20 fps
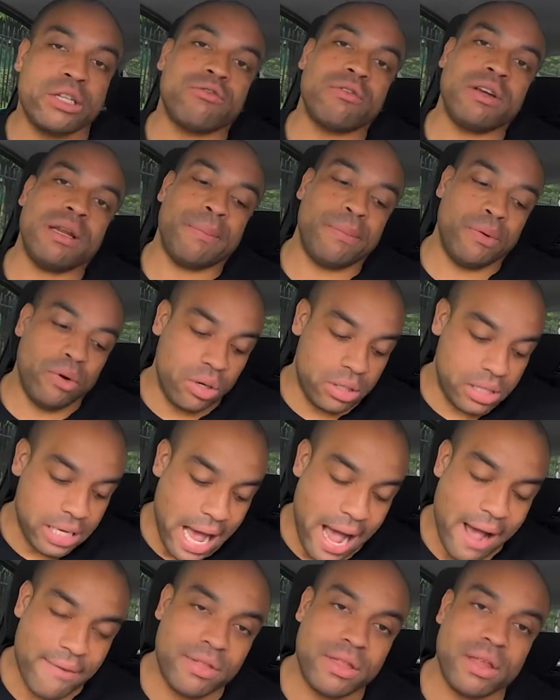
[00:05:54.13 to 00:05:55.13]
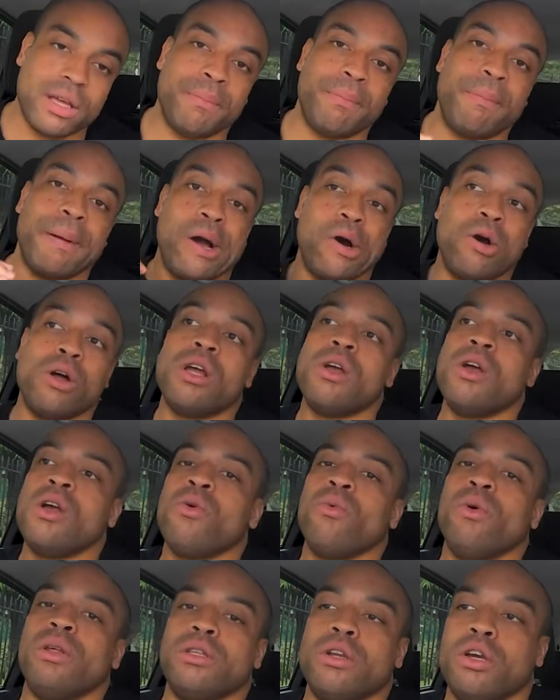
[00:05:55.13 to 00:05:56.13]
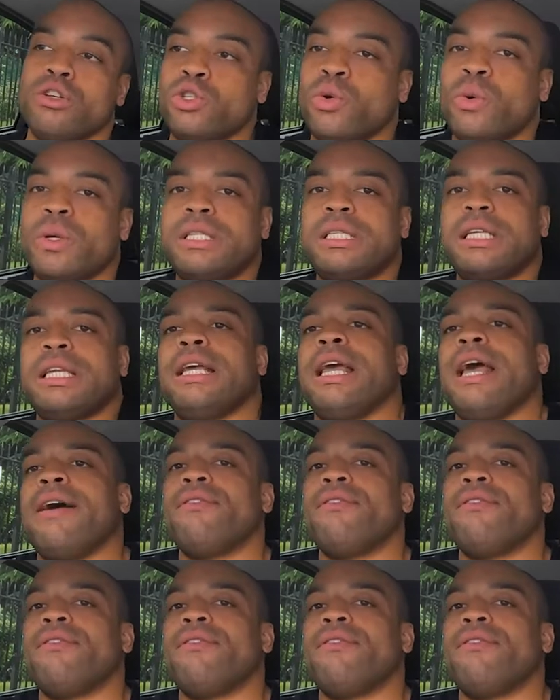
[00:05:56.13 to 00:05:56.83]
it's really important to have the belt with no twists in it.